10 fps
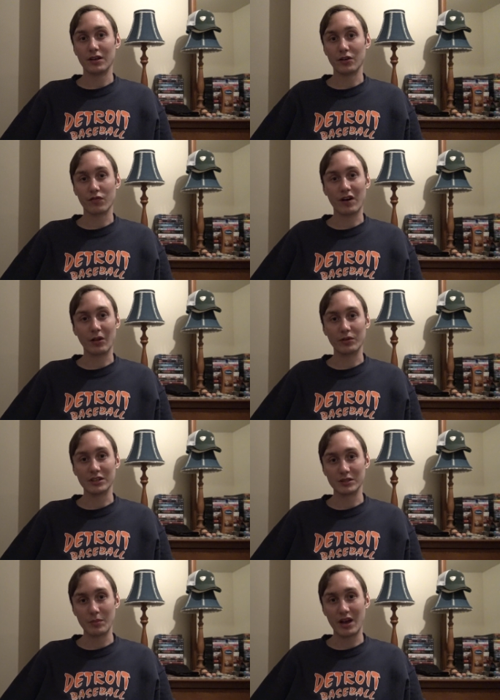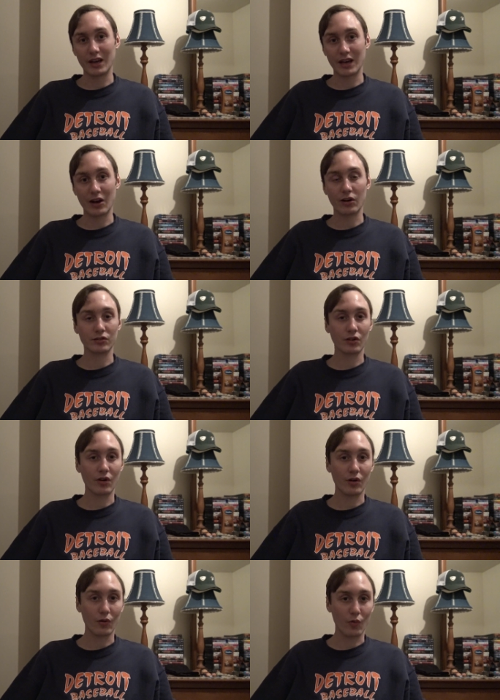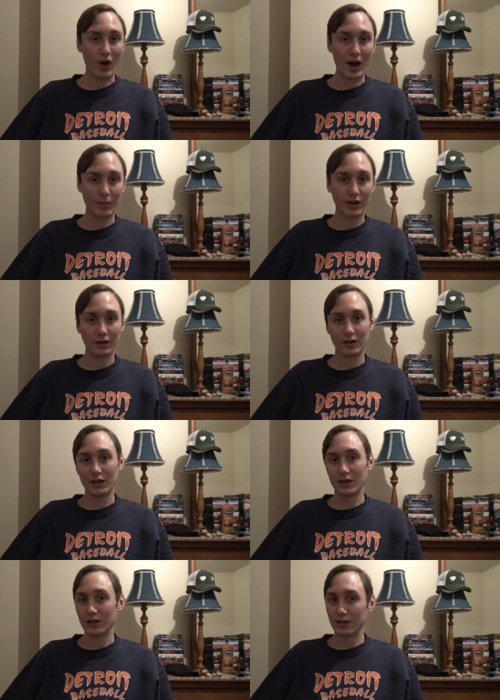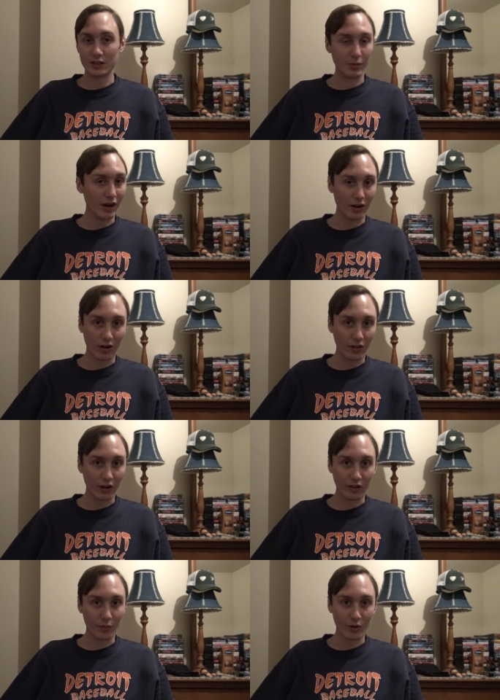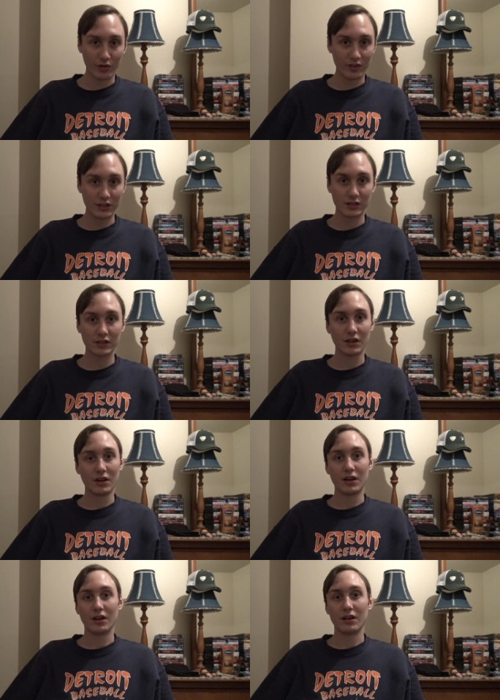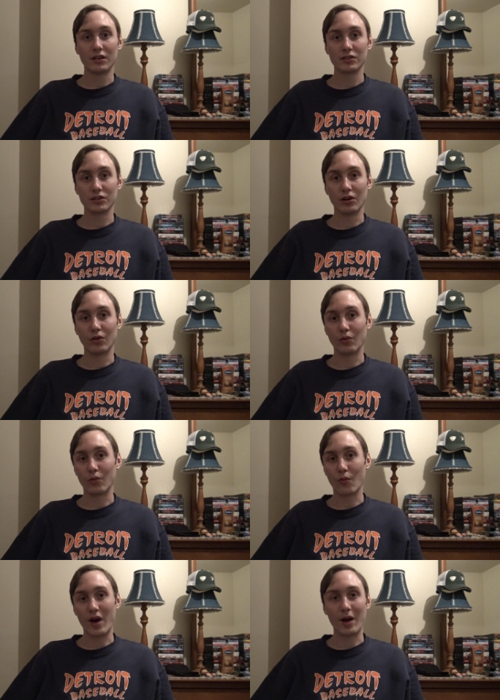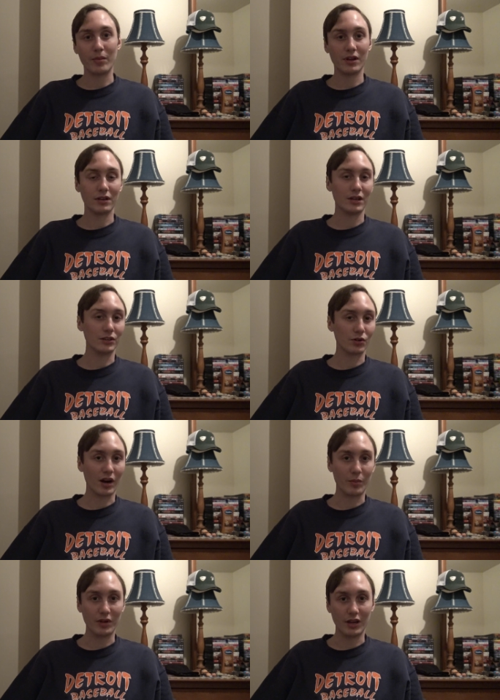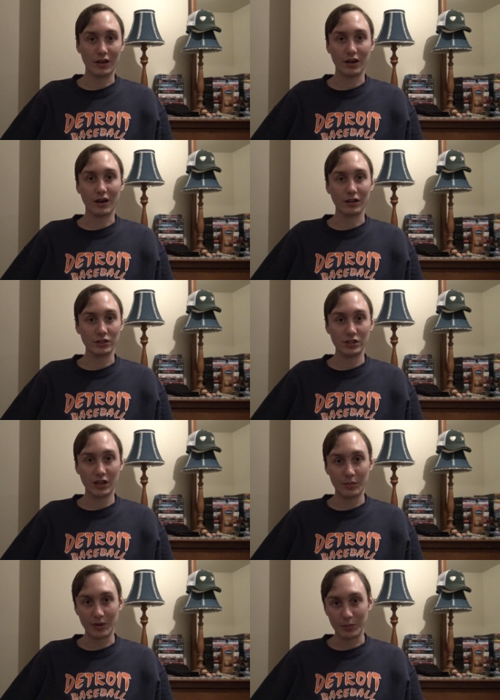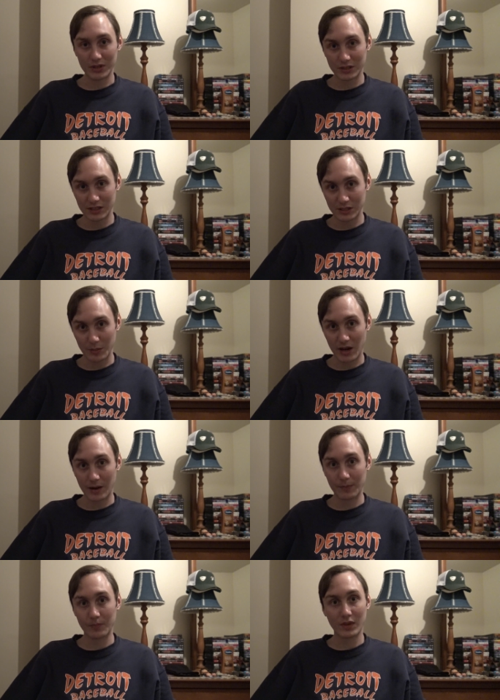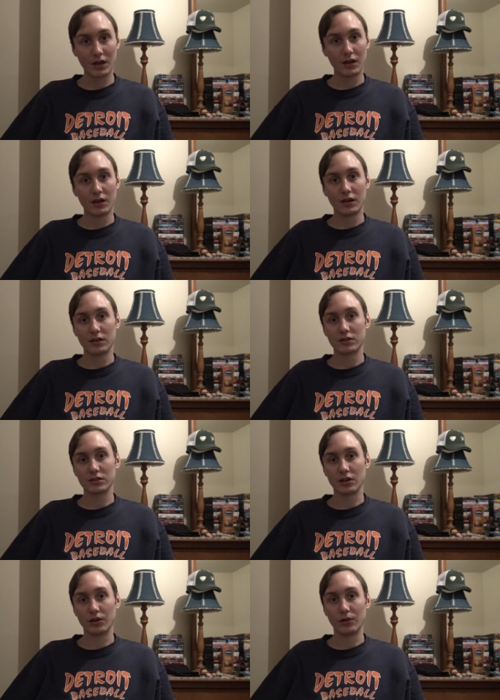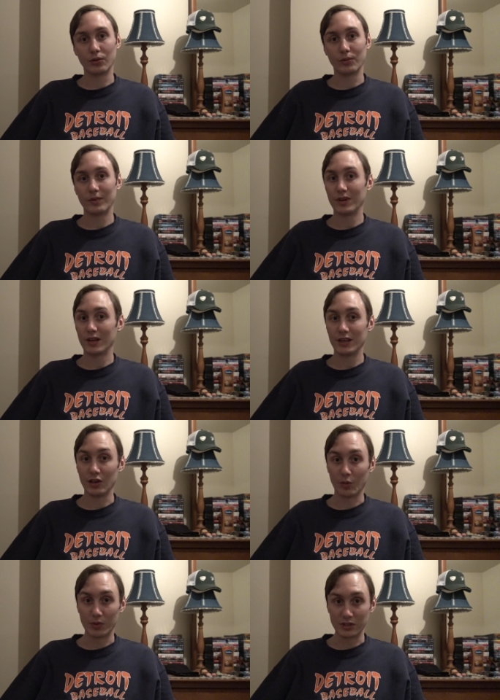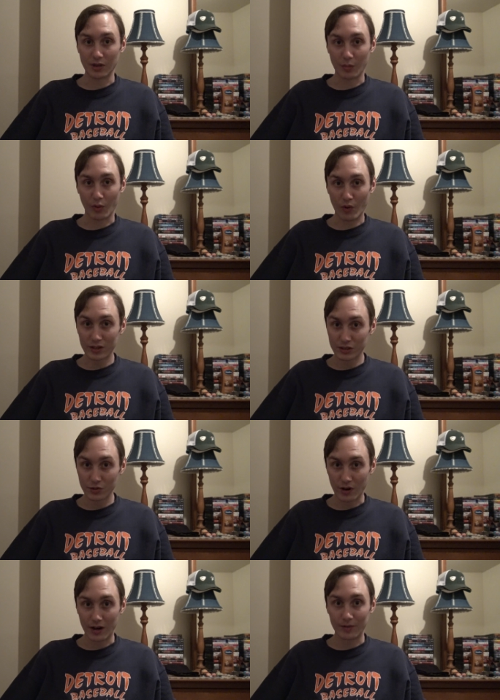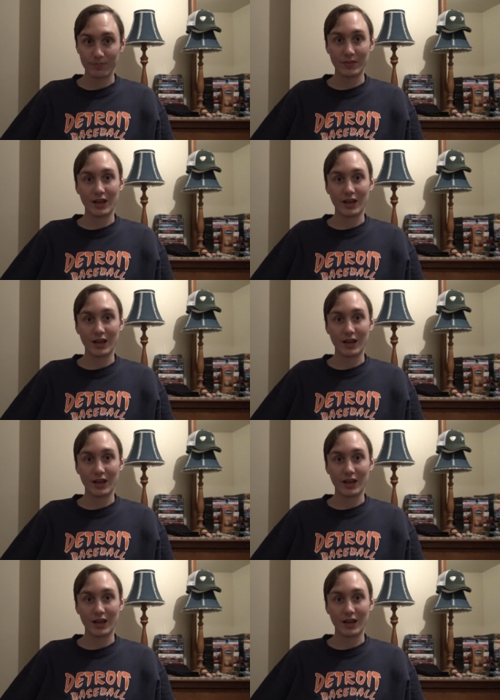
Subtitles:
following this main character, Rabbit. He's been in all the other movies. So, Rabbit, he's trying to be a legitimate businessman. So, he opens up a restaurant.